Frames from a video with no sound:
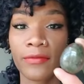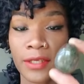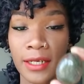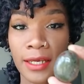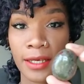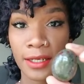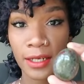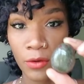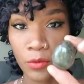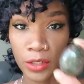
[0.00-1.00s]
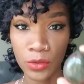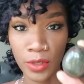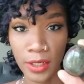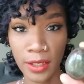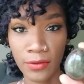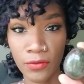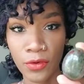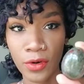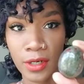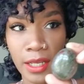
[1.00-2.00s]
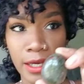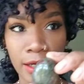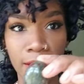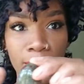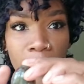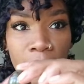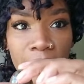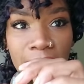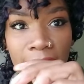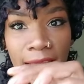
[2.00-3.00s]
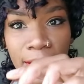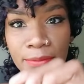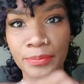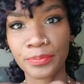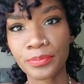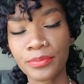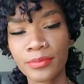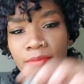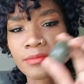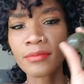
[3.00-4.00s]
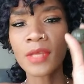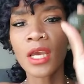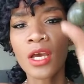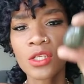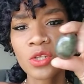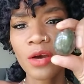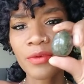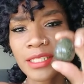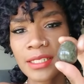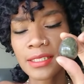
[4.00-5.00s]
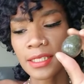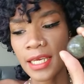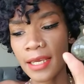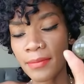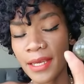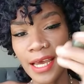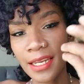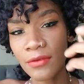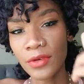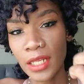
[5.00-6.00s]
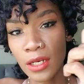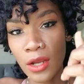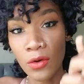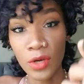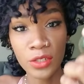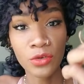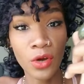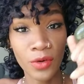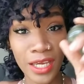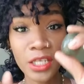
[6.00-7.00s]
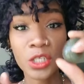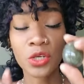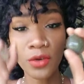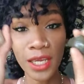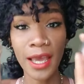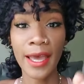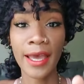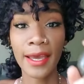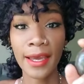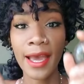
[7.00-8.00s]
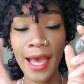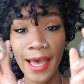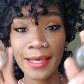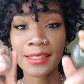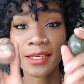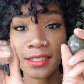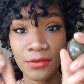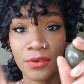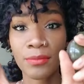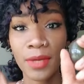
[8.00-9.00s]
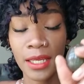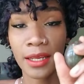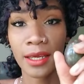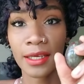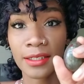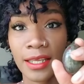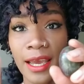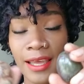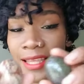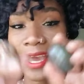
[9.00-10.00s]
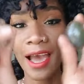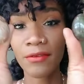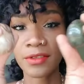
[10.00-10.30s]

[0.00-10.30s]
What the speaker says: it in and I worked with it for like about a day. So I went to sleep and I didn't really know, because you know, each Yoni egg has a different meaning. They have,